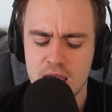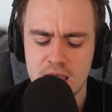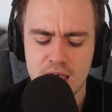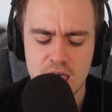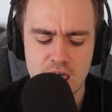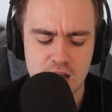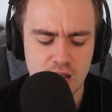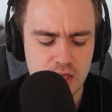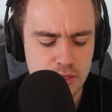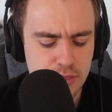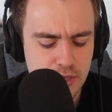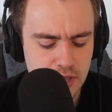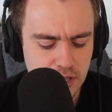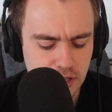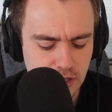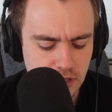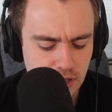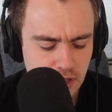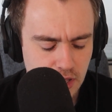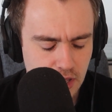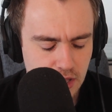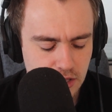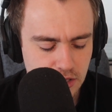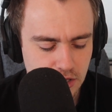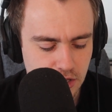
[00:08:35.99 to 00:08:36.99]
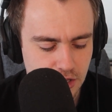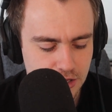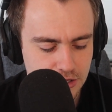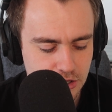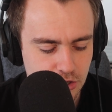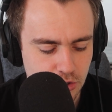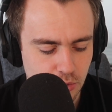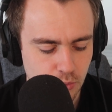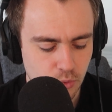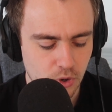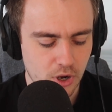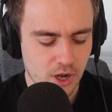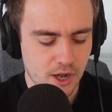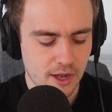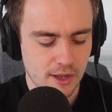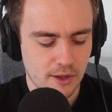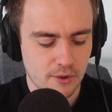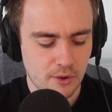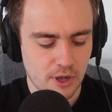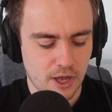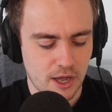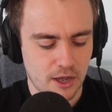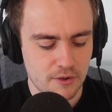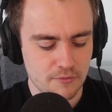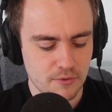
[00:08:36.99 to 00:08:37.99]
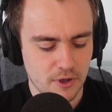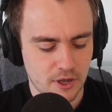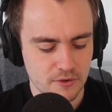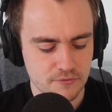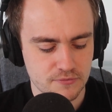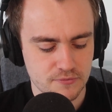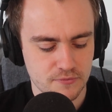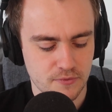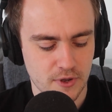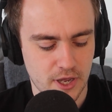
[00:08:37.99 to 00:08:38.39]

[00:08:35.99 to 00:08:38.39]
And I think what I've